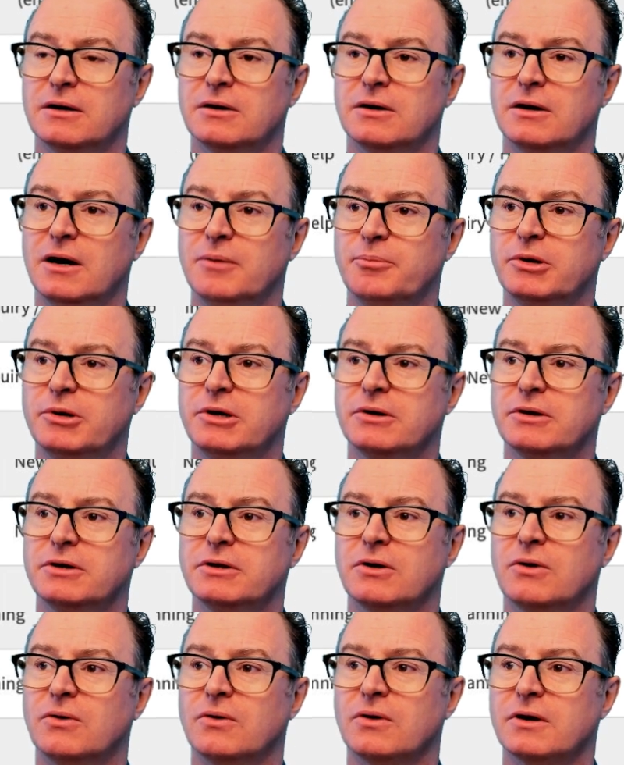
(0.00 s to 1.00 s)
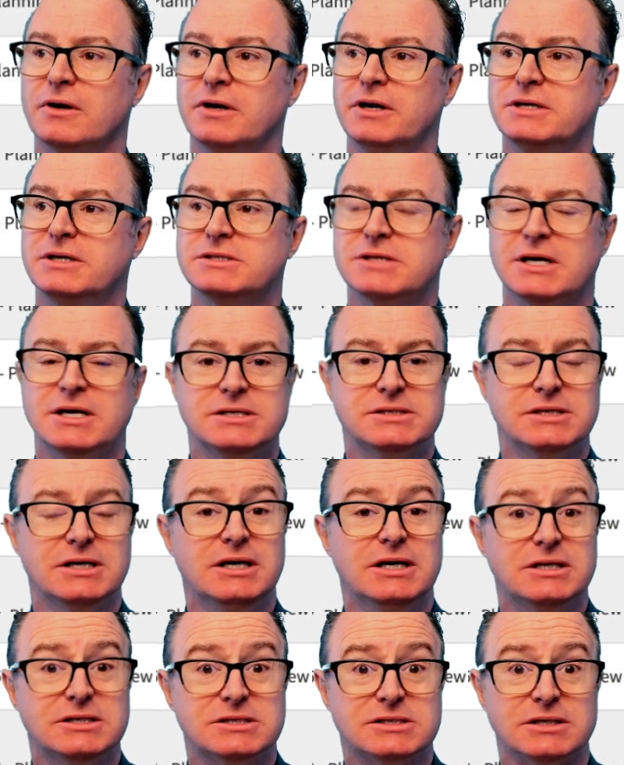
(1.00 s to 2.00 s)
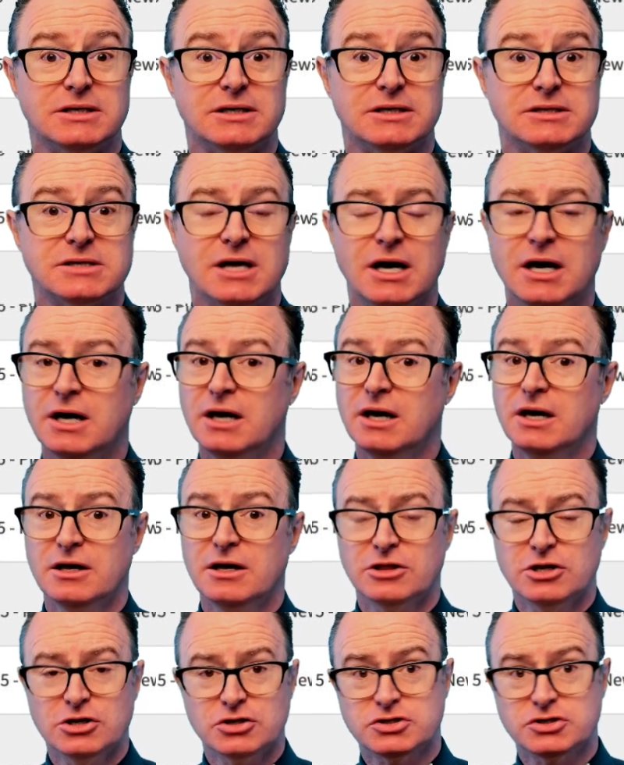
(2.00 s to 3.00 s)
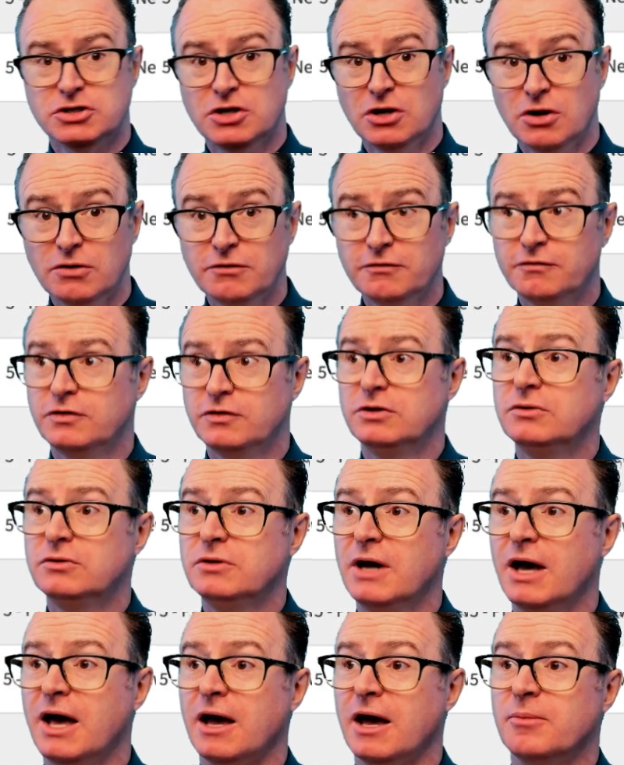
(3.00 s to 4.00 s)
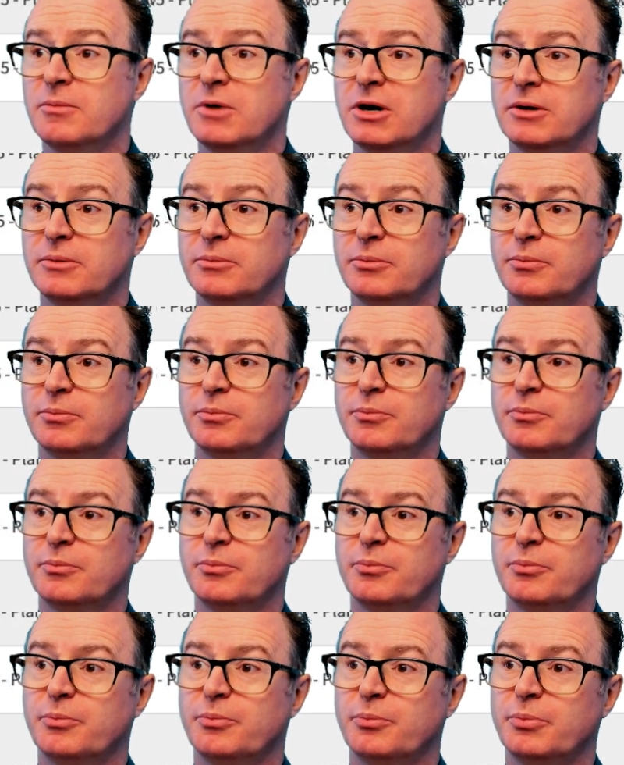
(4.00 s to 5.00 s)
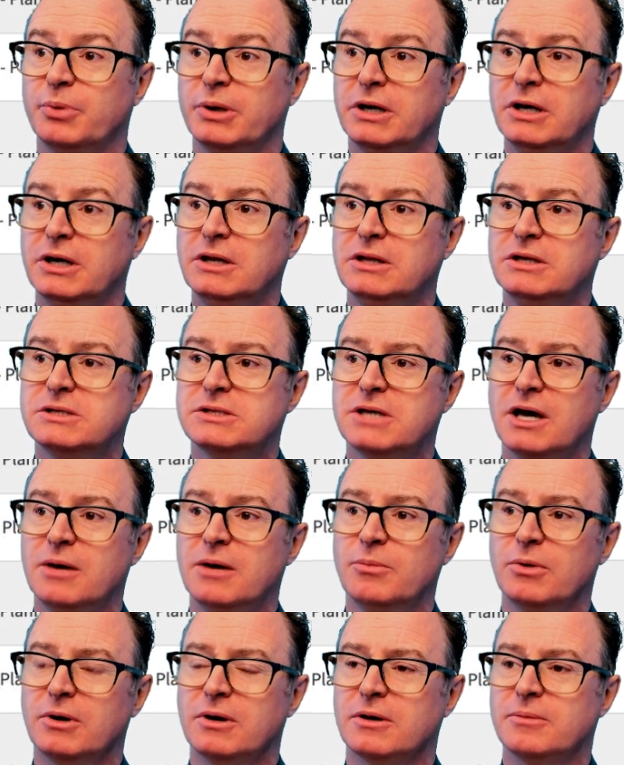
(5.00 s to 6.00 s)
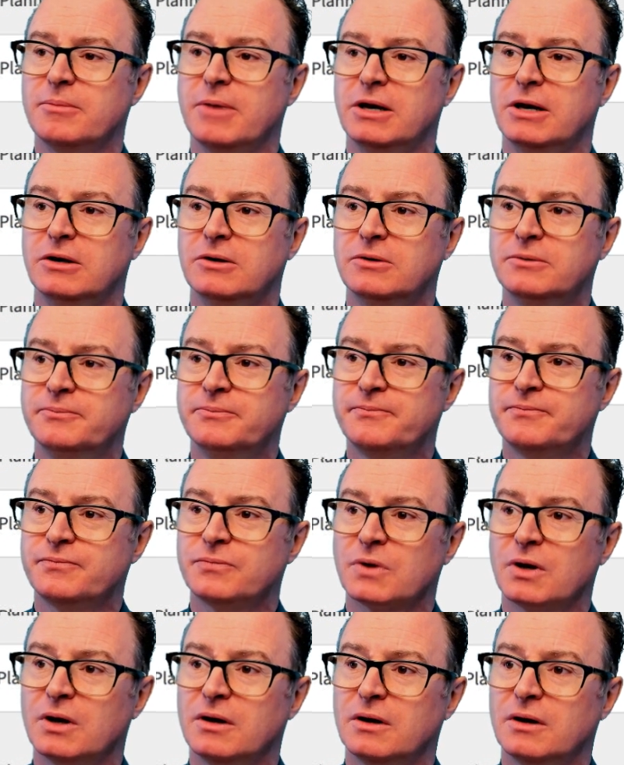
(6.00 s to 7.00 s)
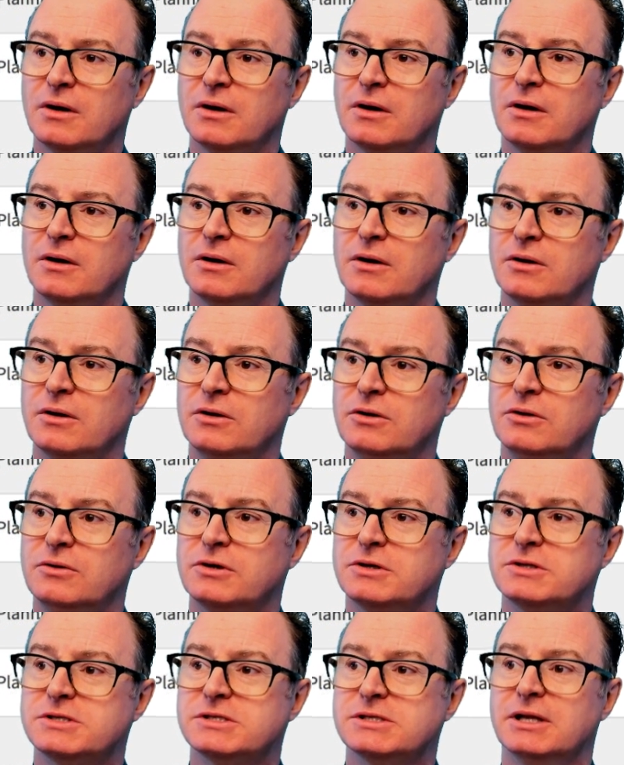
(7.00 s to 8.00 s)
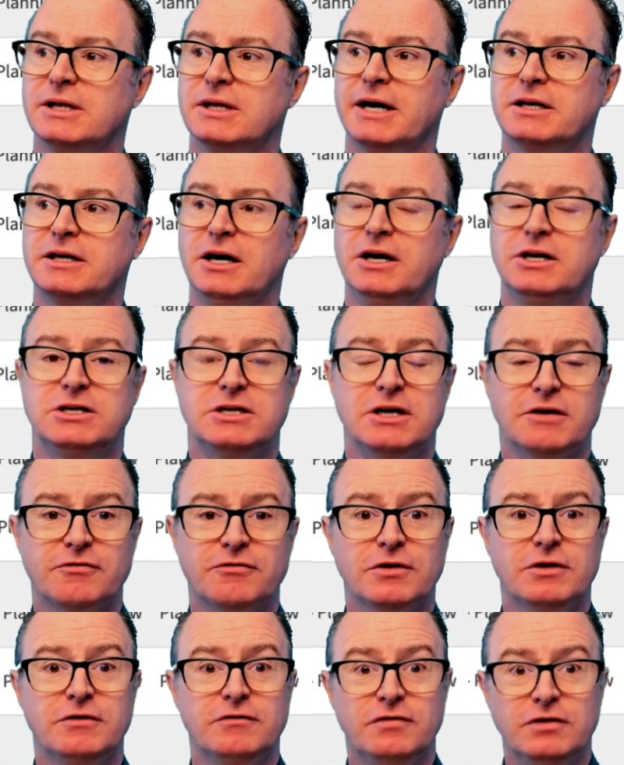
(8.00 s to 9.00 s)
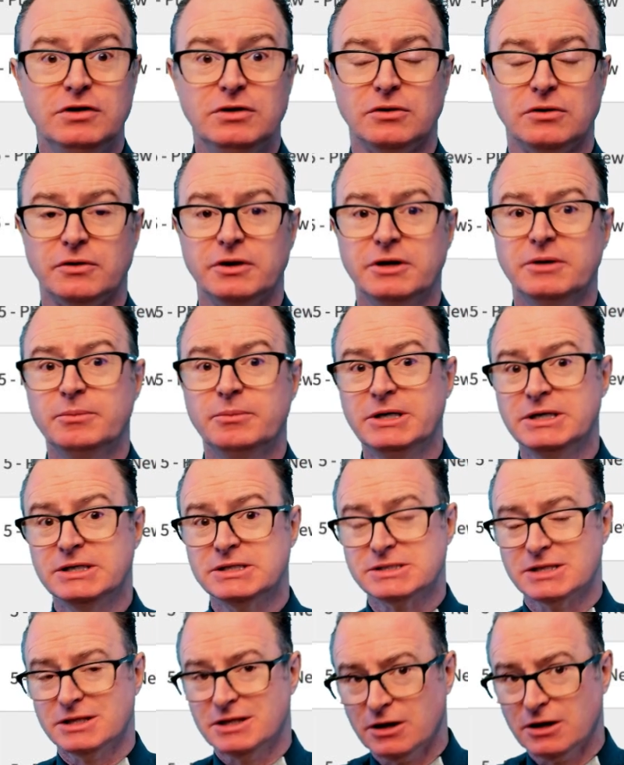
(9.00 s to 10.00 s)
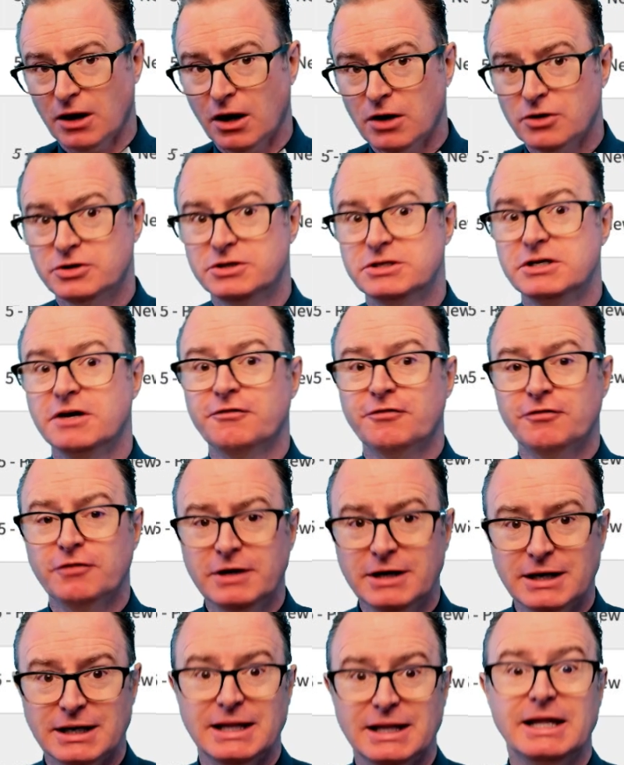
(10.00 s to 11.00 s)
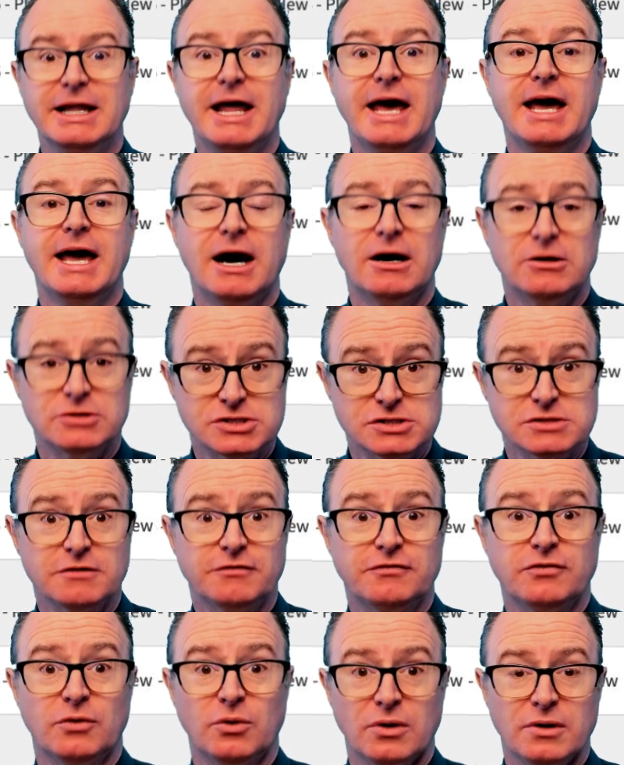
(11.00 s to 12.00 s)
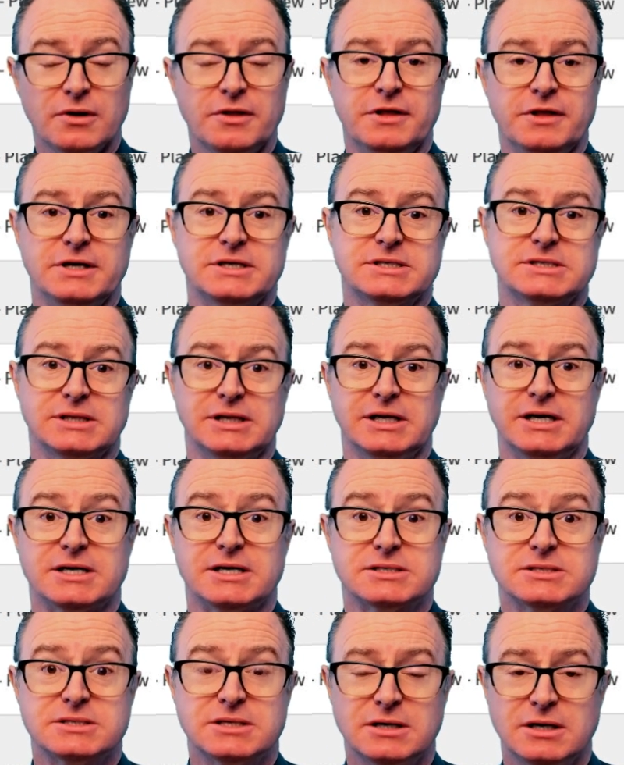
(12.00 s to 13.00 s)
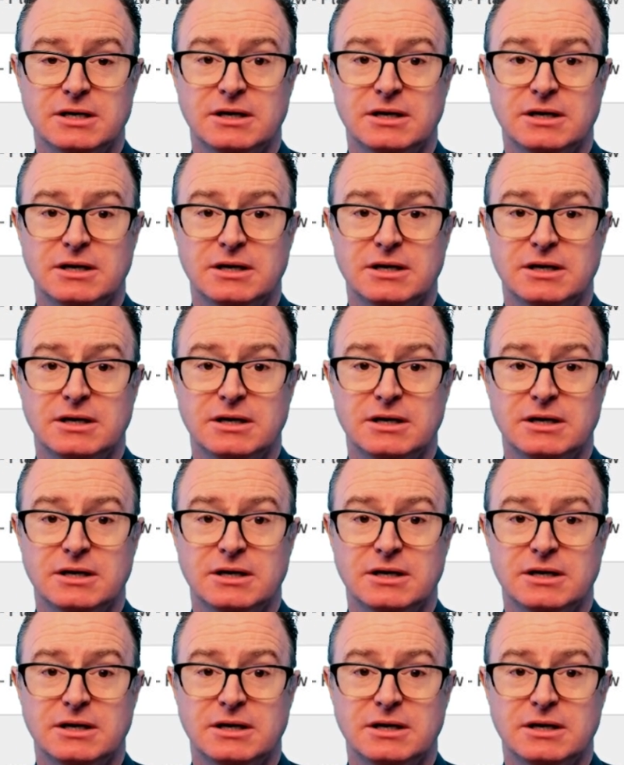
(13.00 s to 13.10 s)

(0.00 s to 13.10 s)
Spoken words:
Up here in the corner, it says incidents. There's no view name, but in this hamburger menu, you can select a different view. It means there are different layouts for this list.